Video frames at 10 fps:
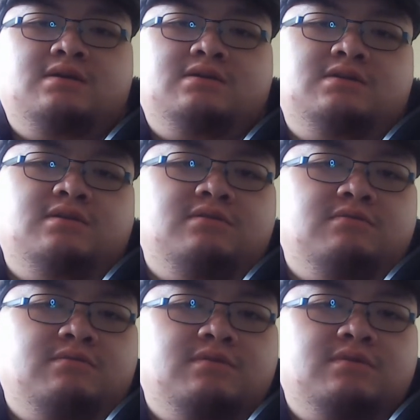
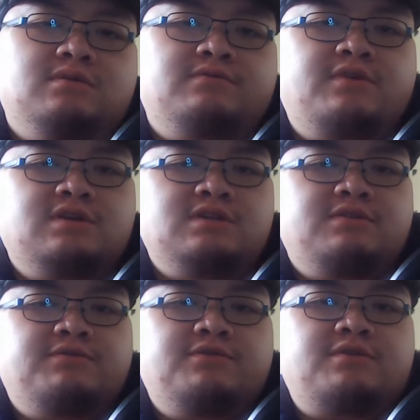So first
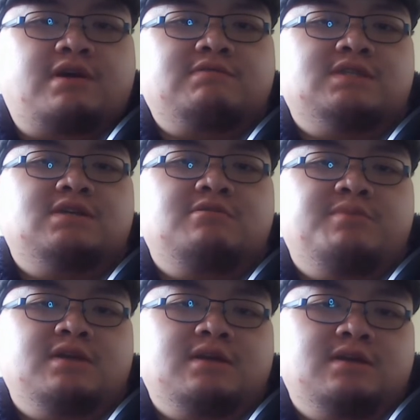of all, I've still
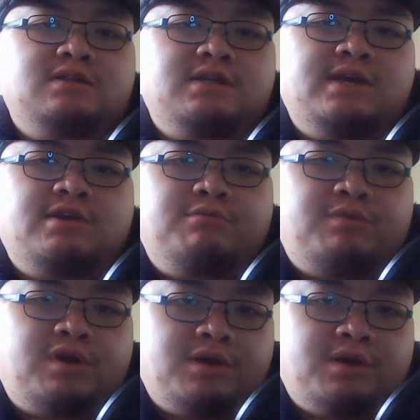been continuing my